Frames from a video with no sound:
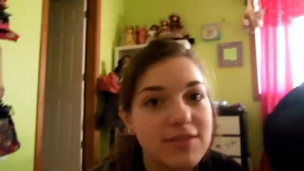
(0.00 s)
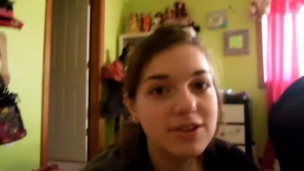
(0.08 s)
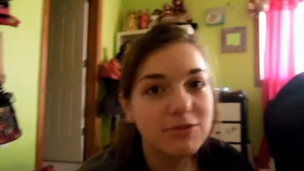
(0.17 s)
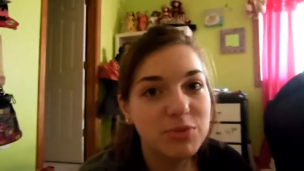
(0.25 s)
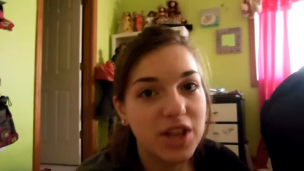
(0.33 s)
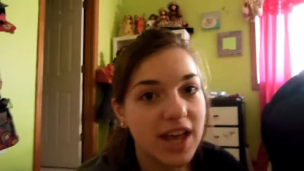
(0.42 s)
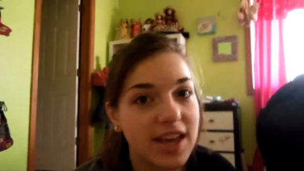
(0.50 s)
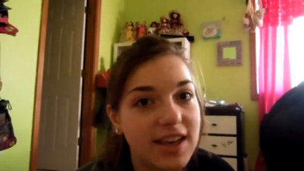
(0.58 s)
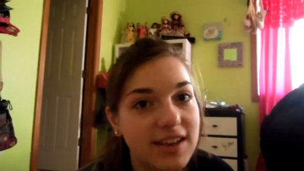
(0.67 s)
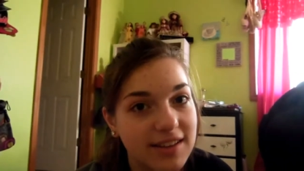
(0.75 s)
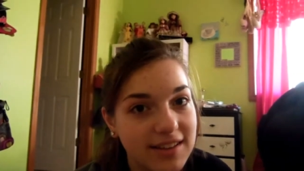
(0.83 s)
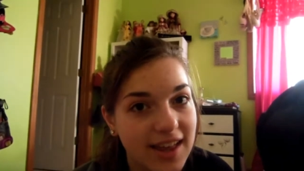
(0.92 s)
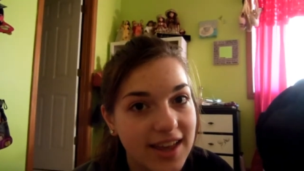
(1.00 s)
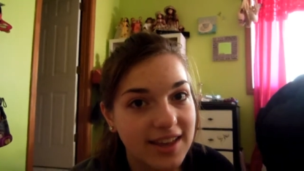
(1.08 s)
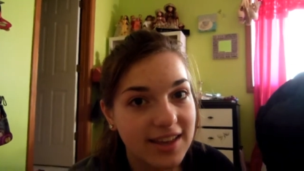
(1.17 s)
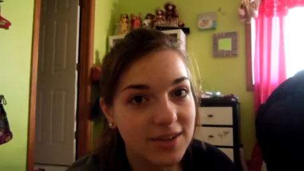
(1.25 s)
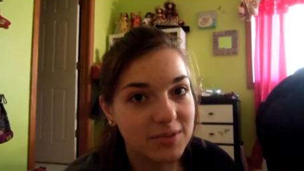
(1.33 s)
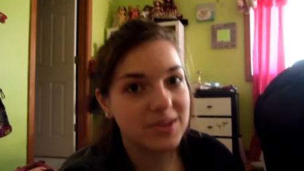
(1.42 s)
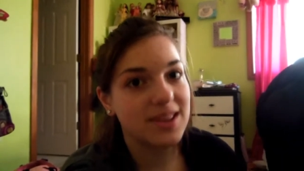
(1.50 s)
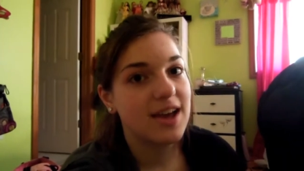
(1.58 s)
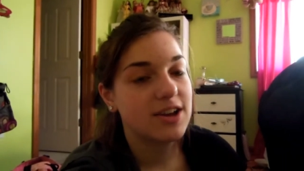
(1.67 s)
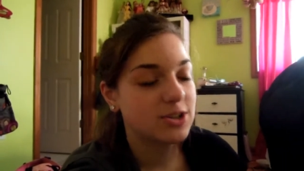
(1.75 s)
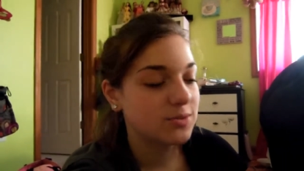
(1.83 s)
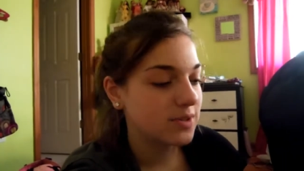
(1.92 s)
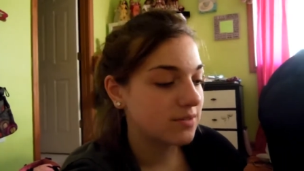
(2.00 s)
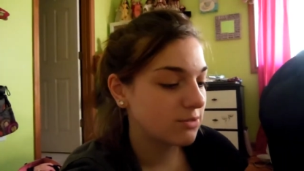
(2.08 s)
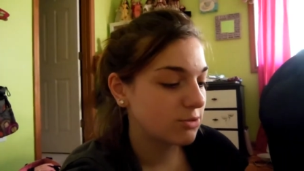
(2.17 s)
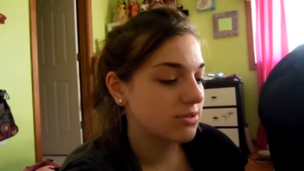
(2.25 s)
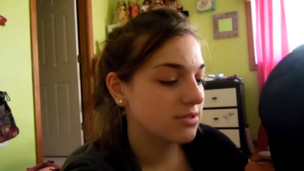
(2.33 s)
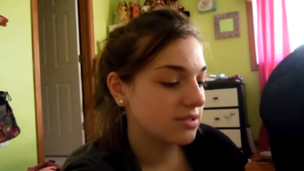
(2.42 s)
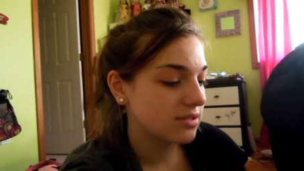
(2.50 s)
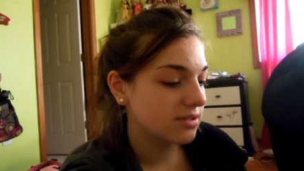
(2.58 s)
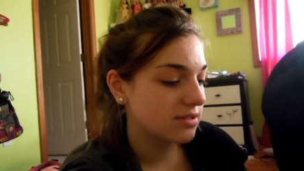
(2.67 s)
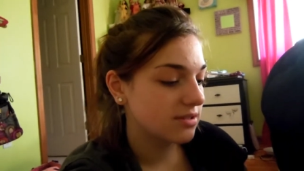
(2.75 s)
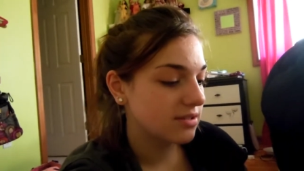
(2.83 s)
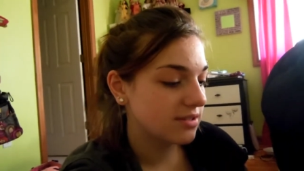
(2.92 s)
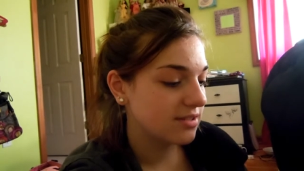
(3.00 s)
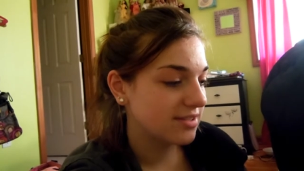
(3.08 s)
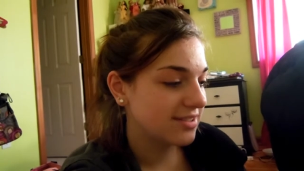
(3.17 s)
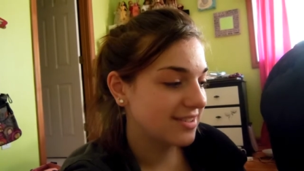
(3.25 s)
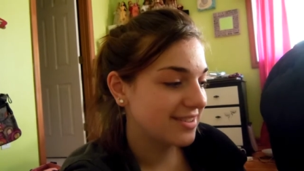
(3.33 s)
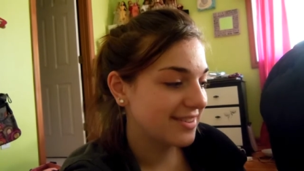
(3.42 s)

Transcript: even playing like with actual rules. I know, like